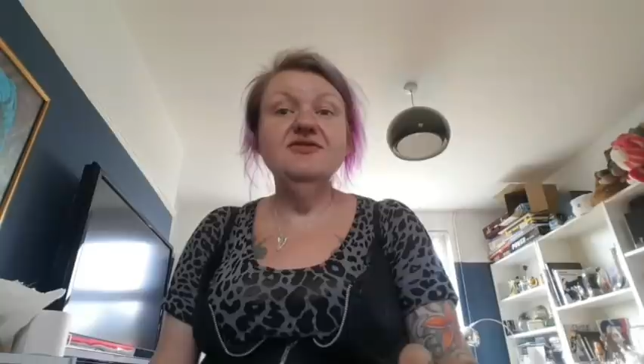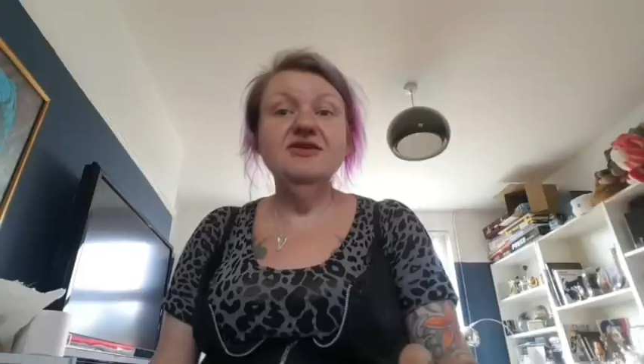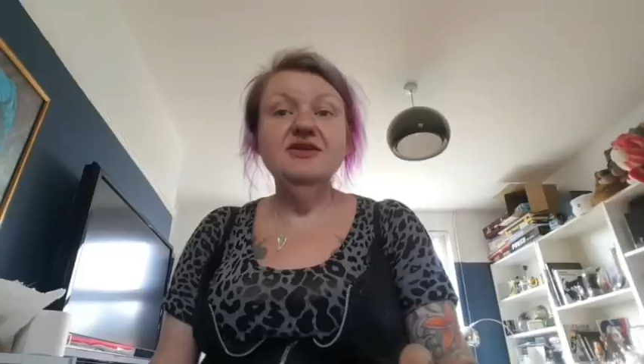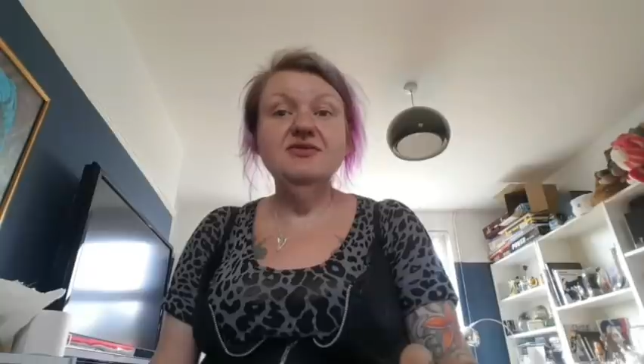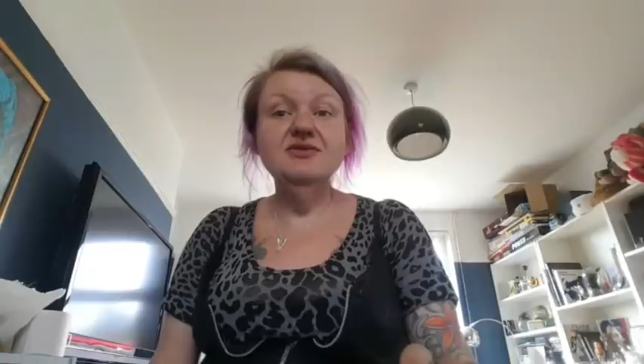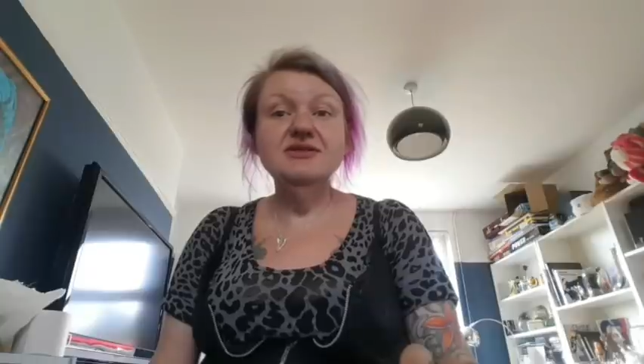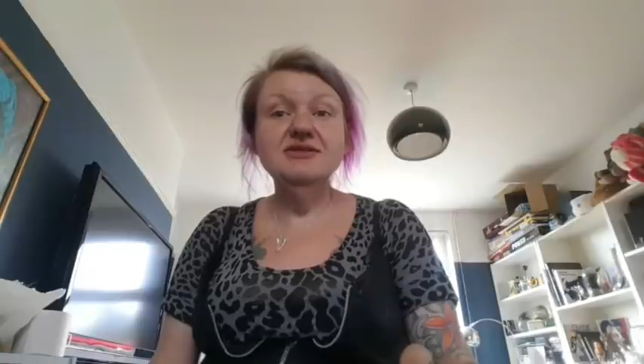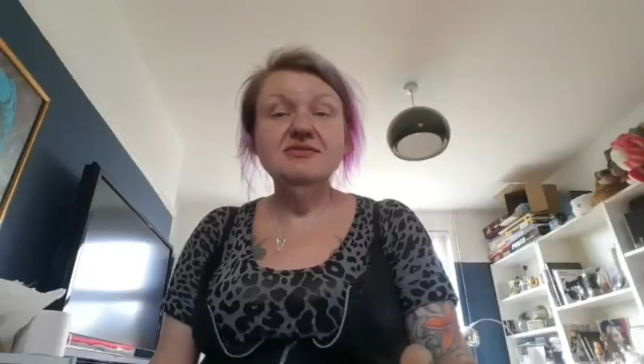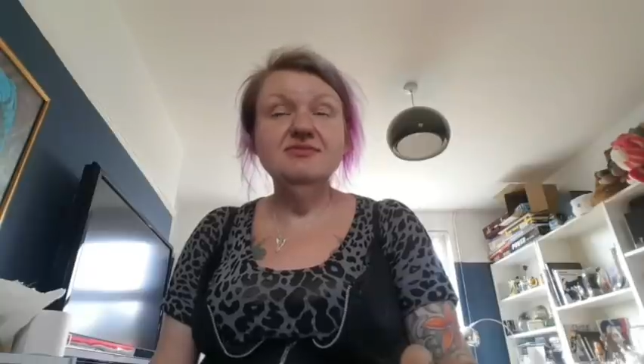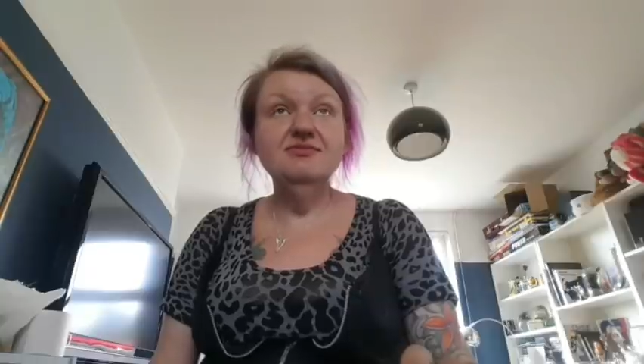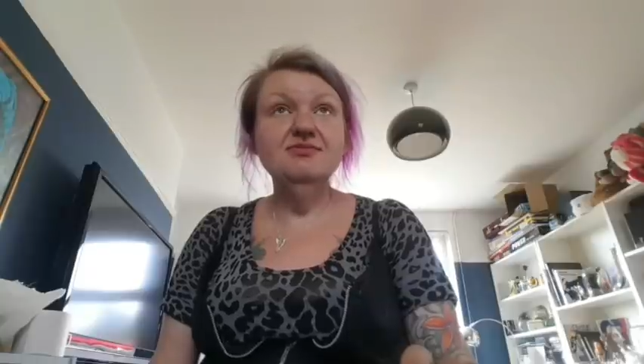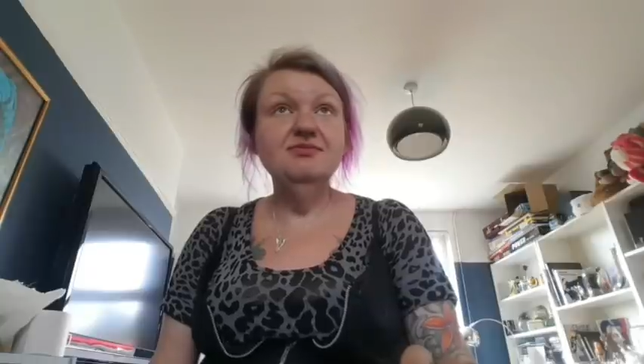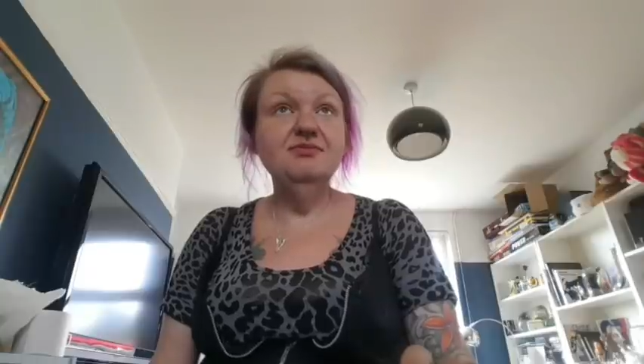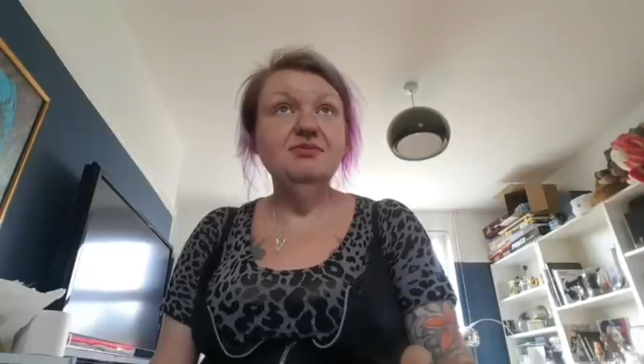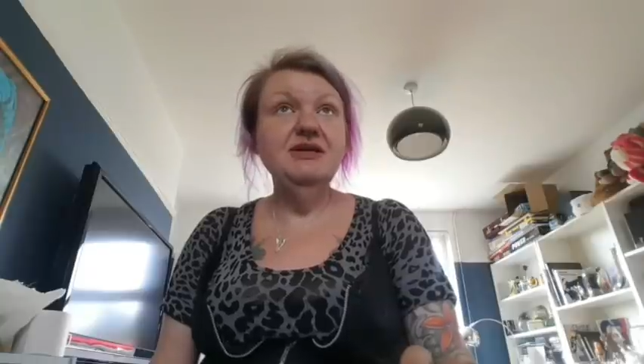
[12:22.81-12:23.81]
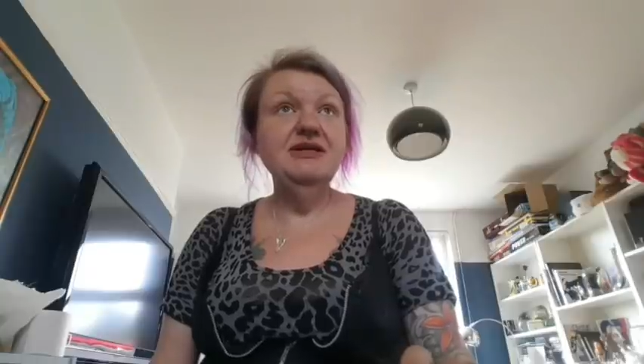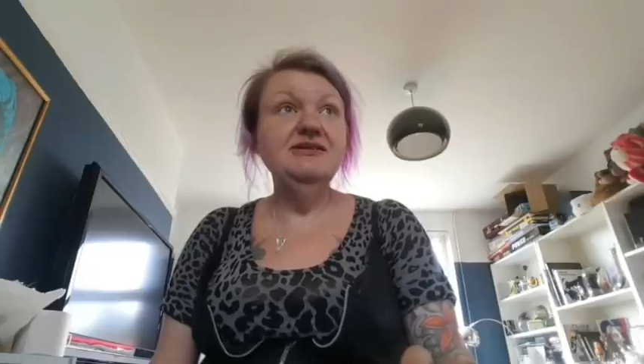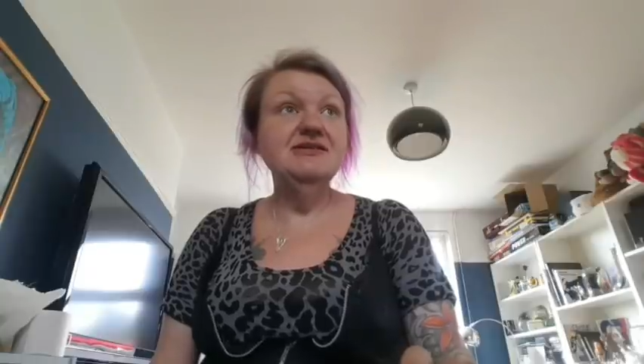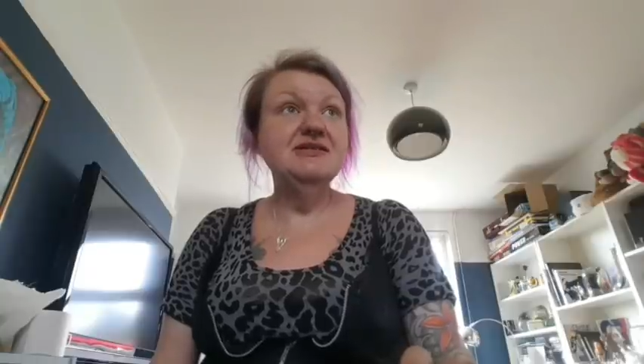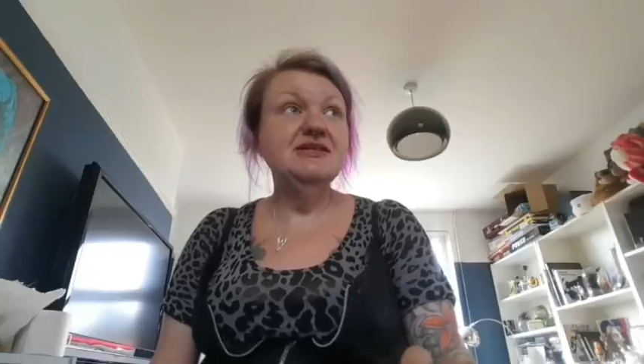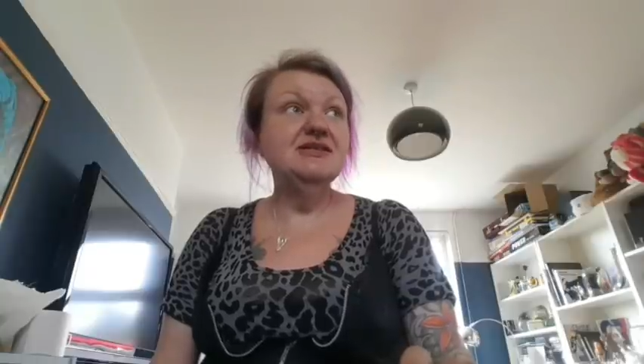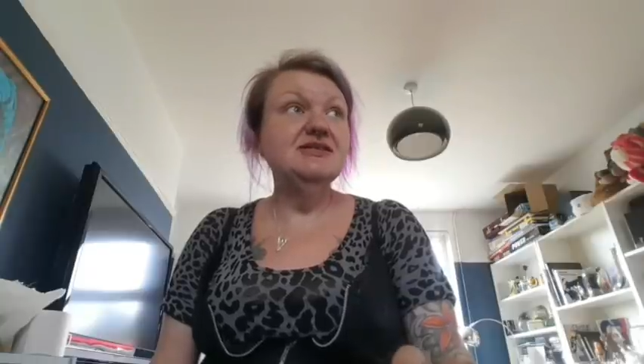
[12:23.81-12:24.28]
There was some
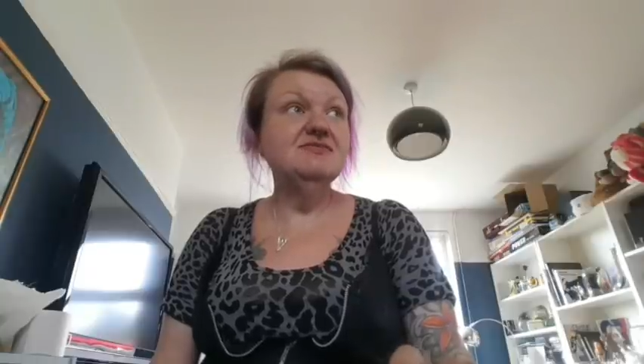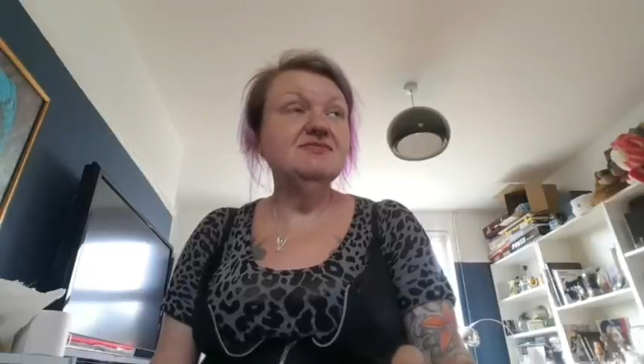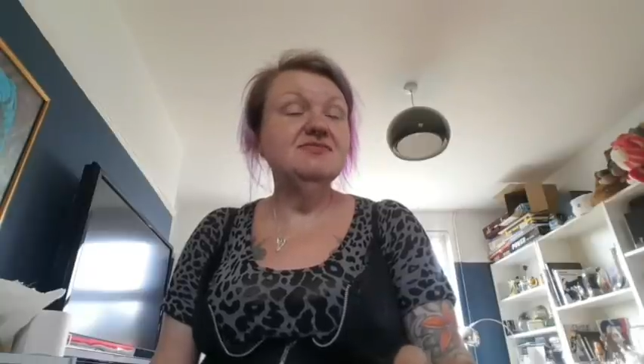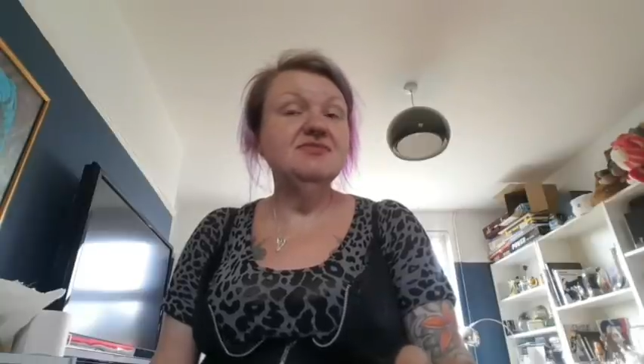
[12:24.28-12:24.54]
beans and